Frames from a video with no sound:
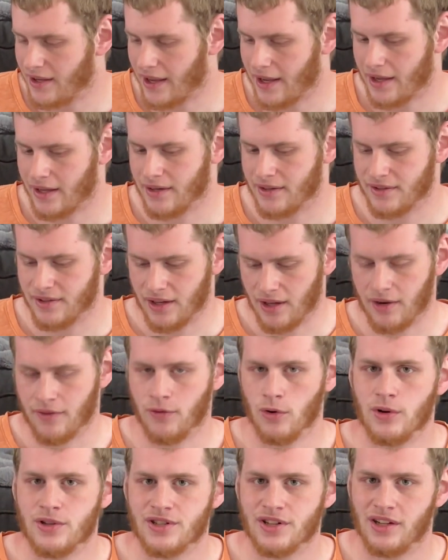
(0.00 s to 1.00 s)
and
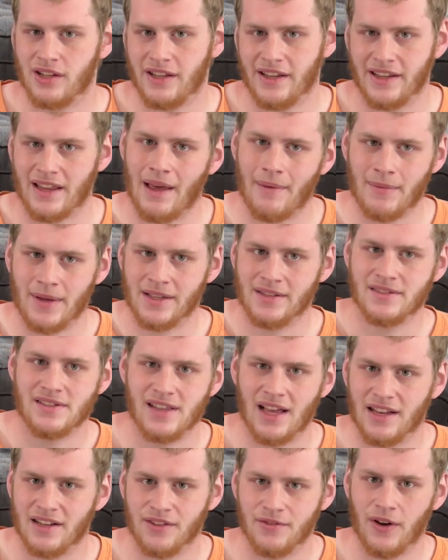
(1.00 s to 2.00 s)
unfortunately that means
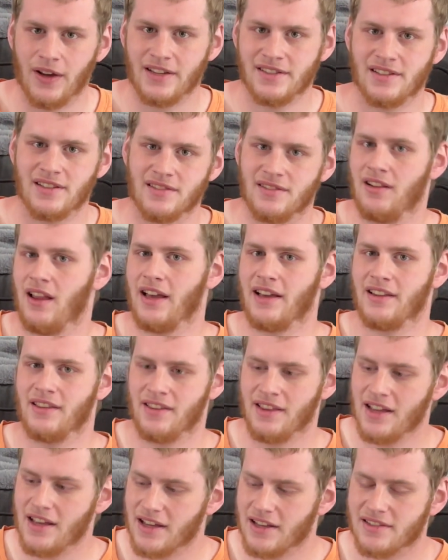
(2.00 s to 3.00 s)
that devices like
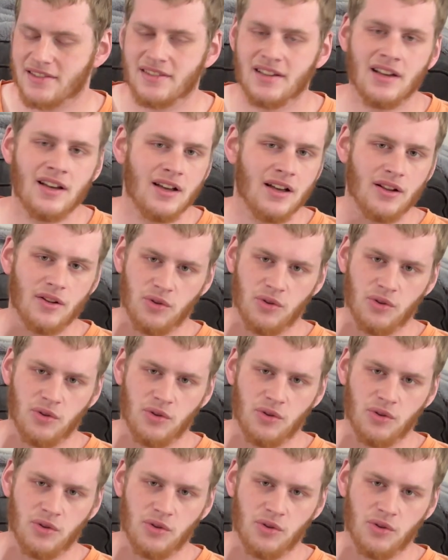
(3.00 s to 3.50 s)
this